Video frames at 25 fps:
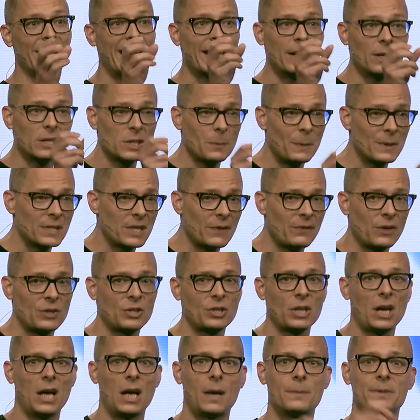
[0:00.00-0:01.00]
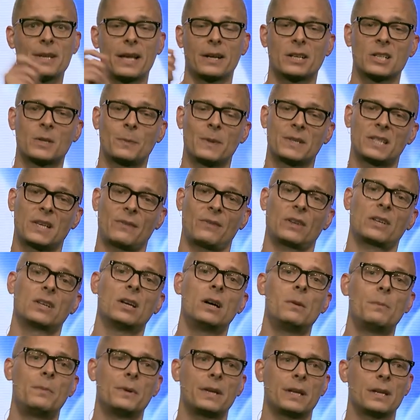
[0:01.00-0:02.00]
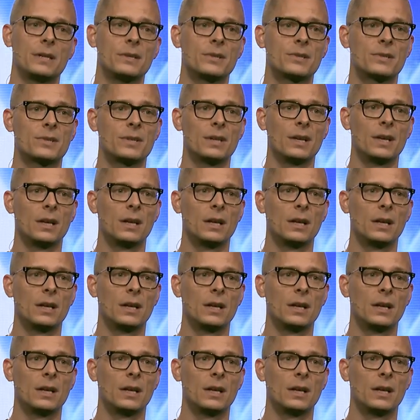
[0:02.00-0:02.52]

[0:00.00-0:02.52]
in our specific jobs, at our specific companies,